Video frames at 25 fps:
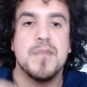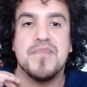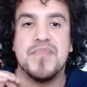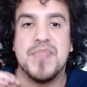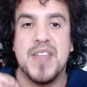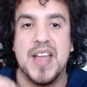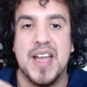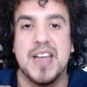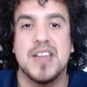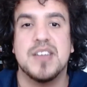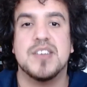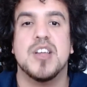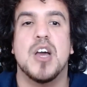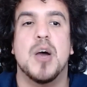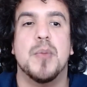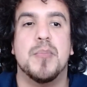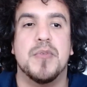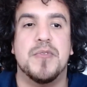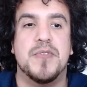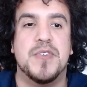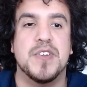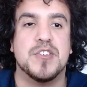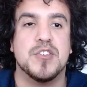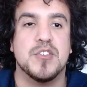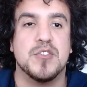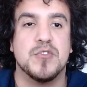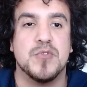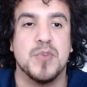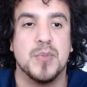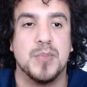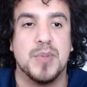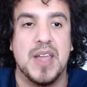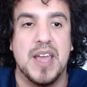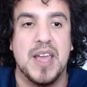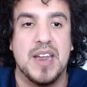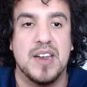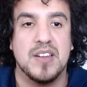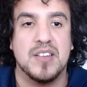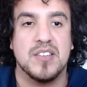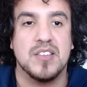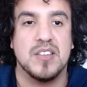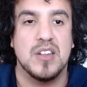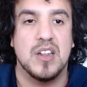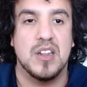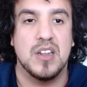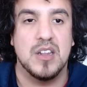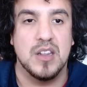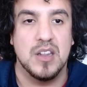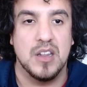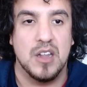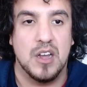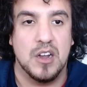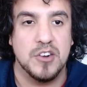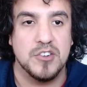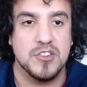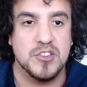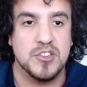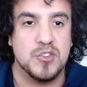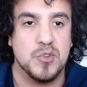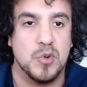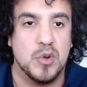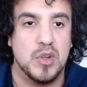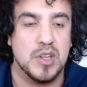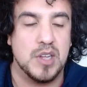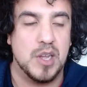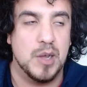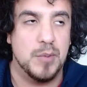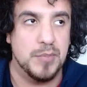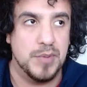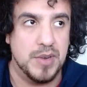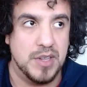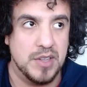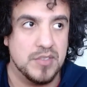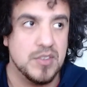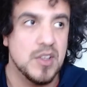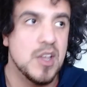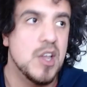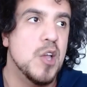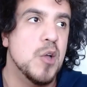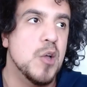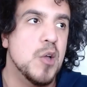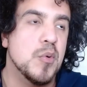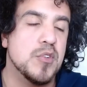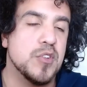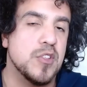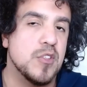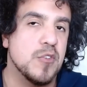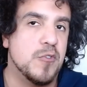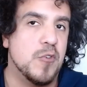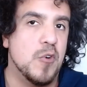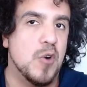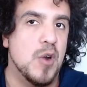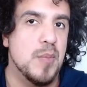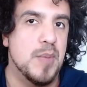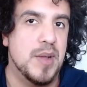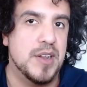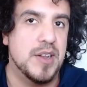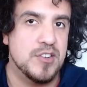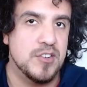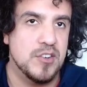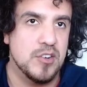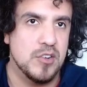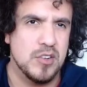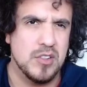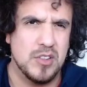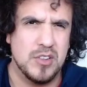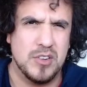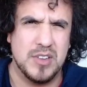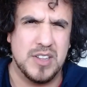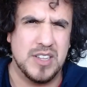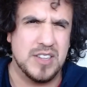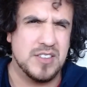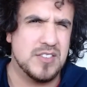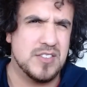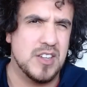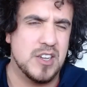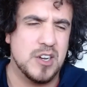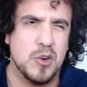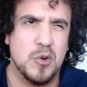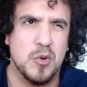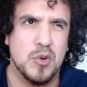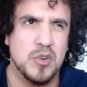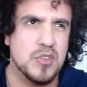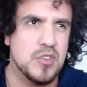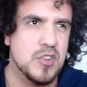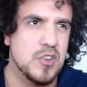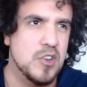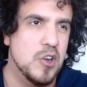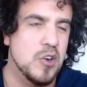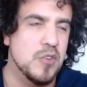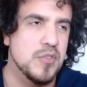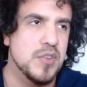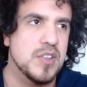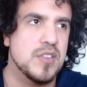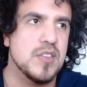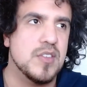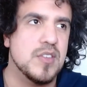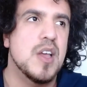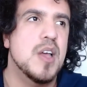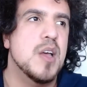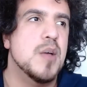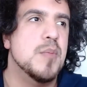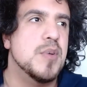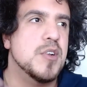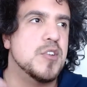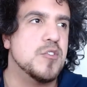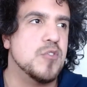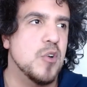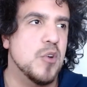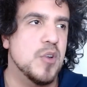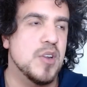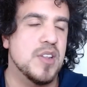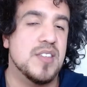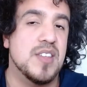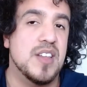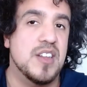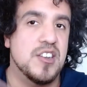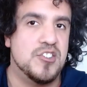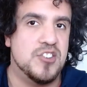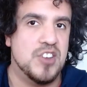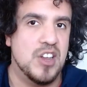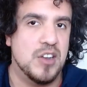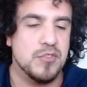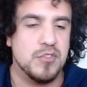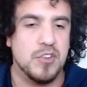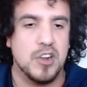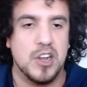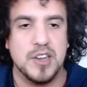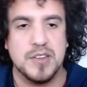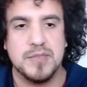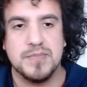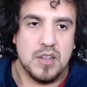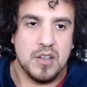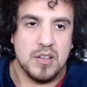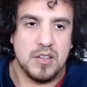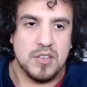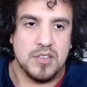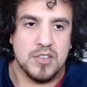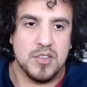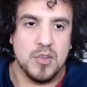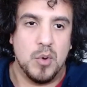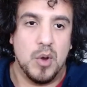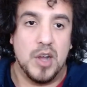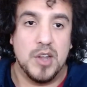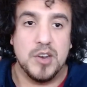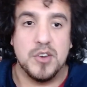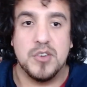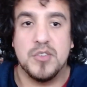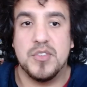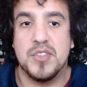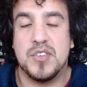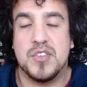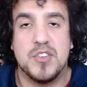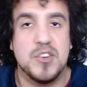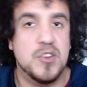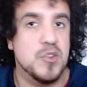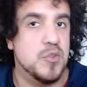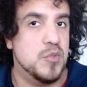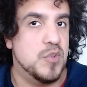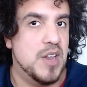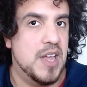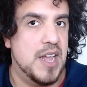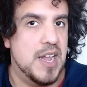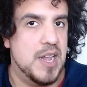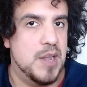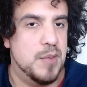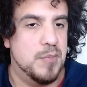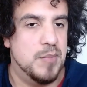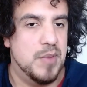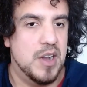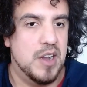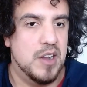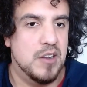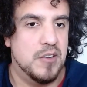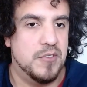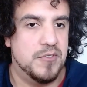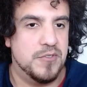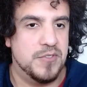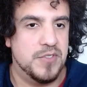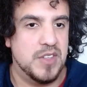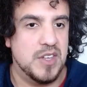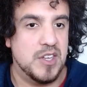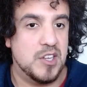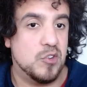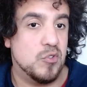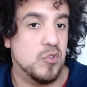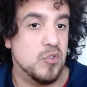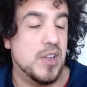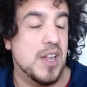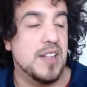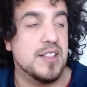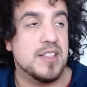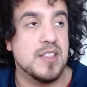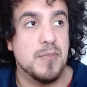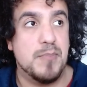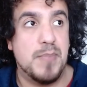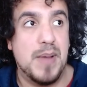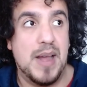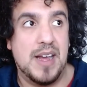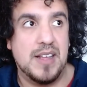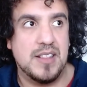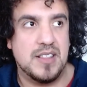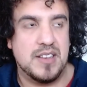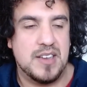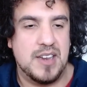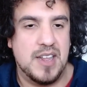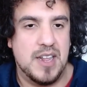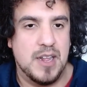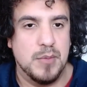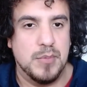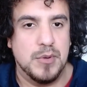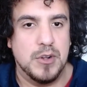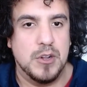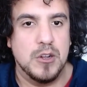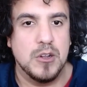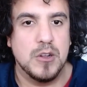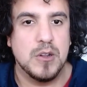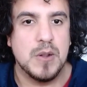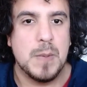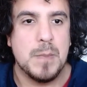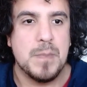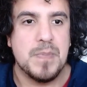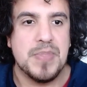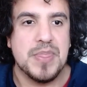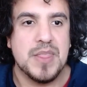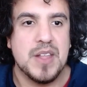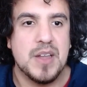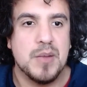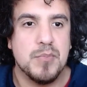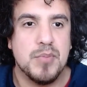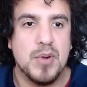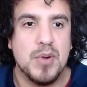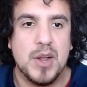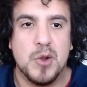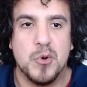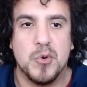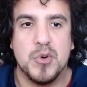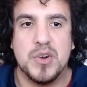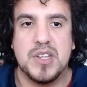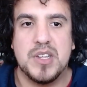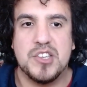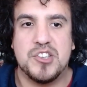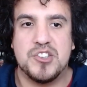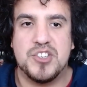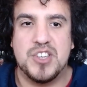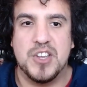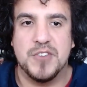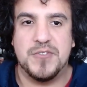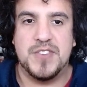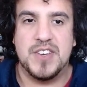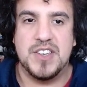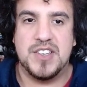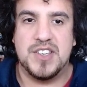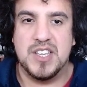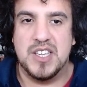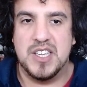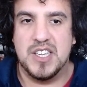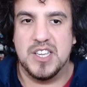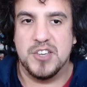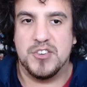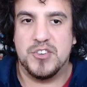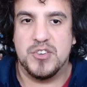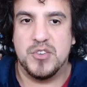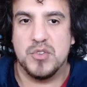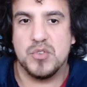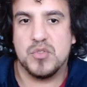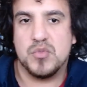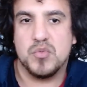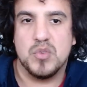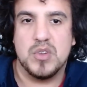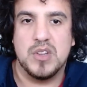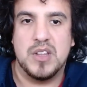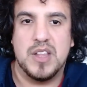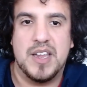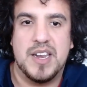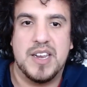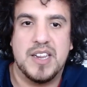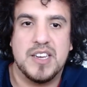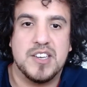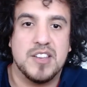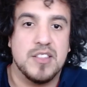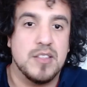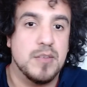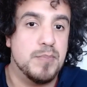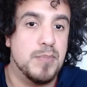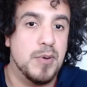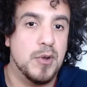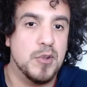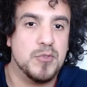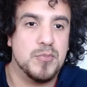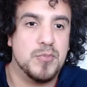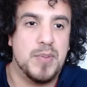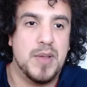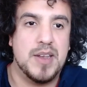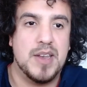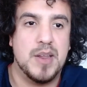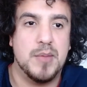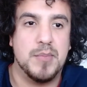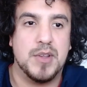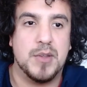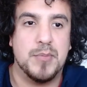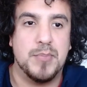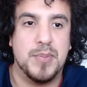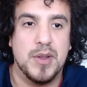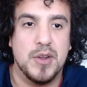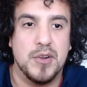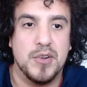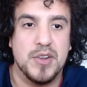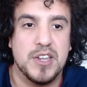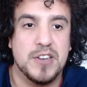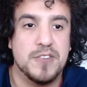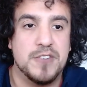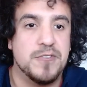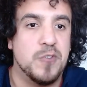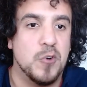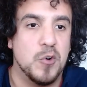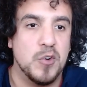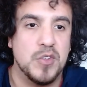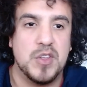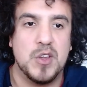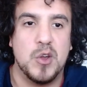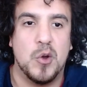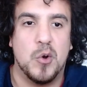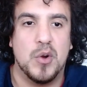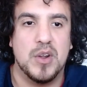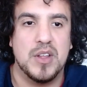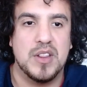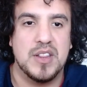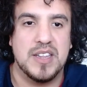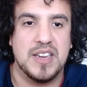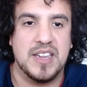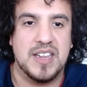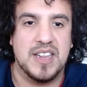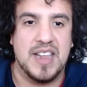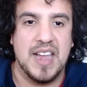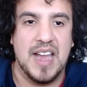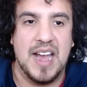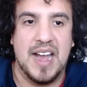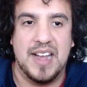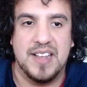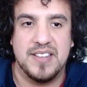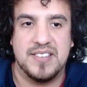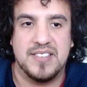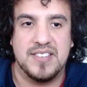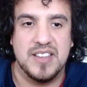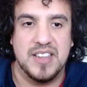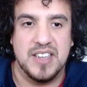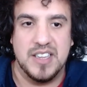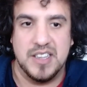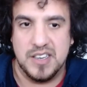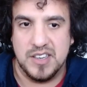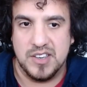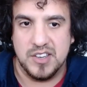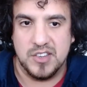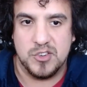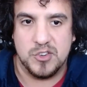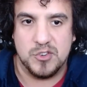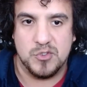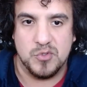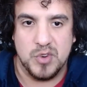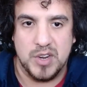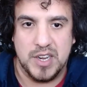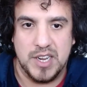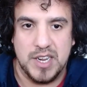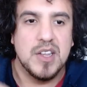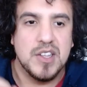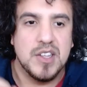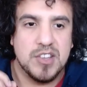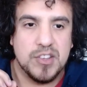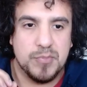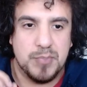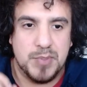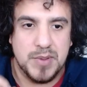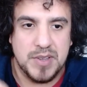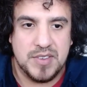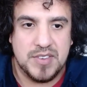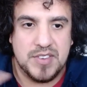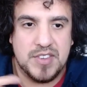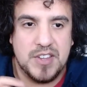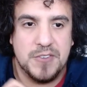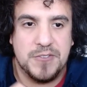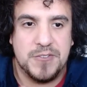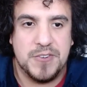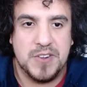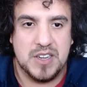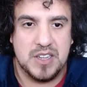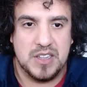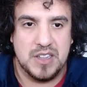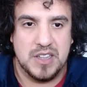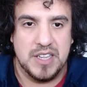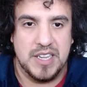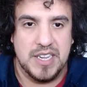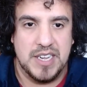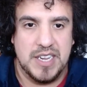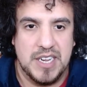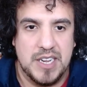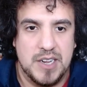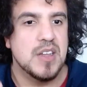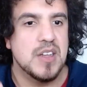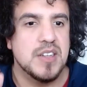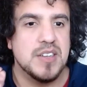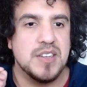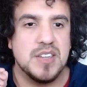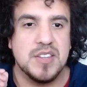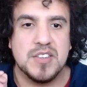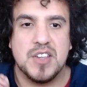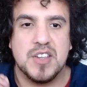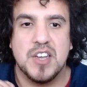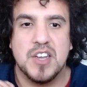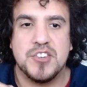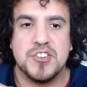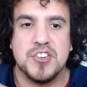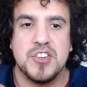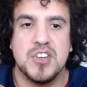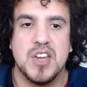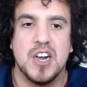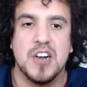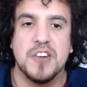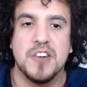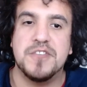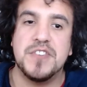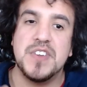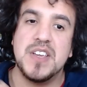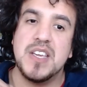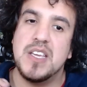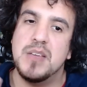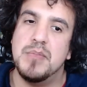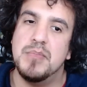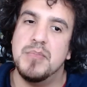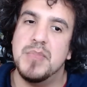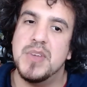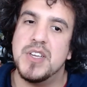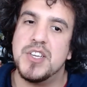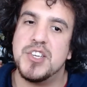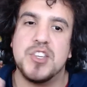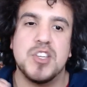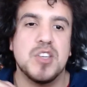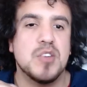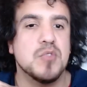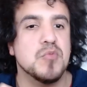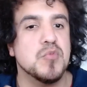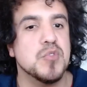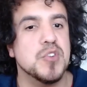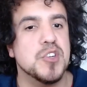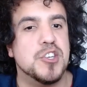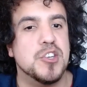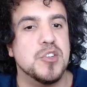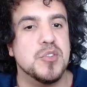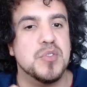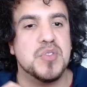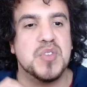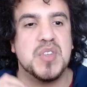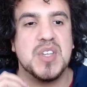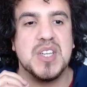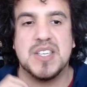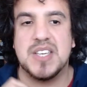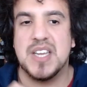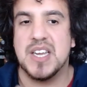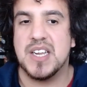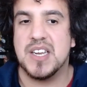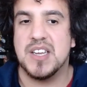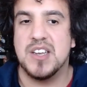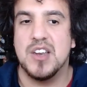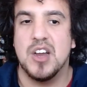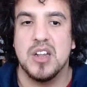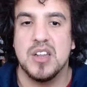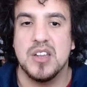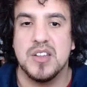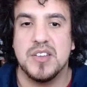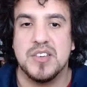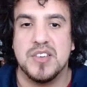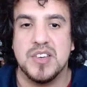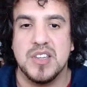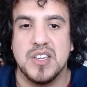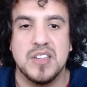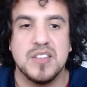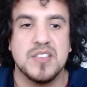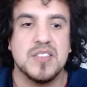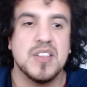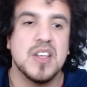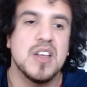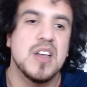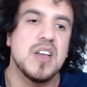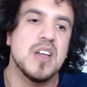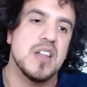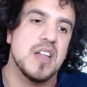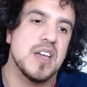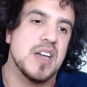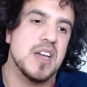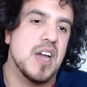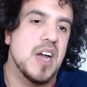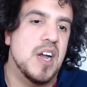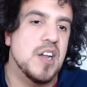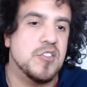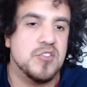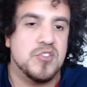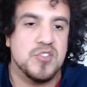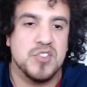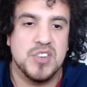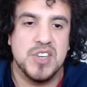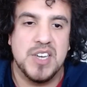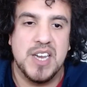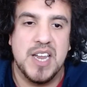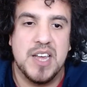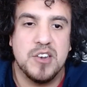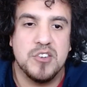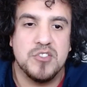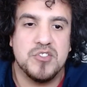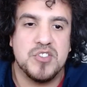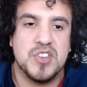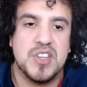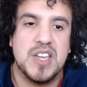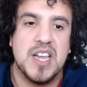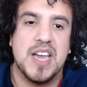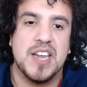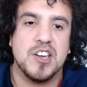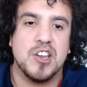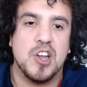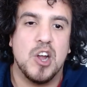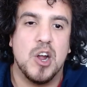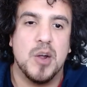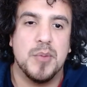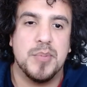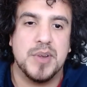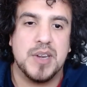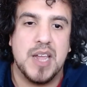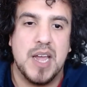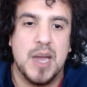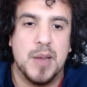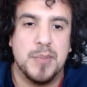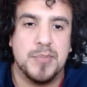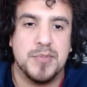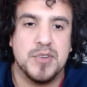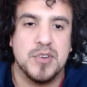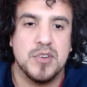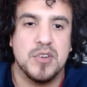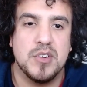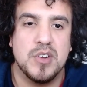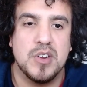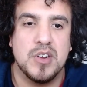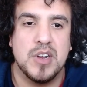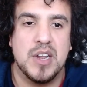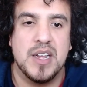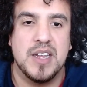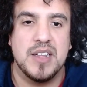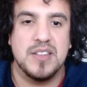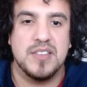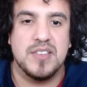and top officials from Canada's largest oil companies, which are the four I mentioned earlier, like Suncor, Cenovus, Petronas, and Chevron. So under this new name of the Create the Path table, priorities shifted to issues relating to the post-pandemic period for the oil and gas industry. Specifically, discussion of emission-reducing technologies like hydrogen energy and carbon capture and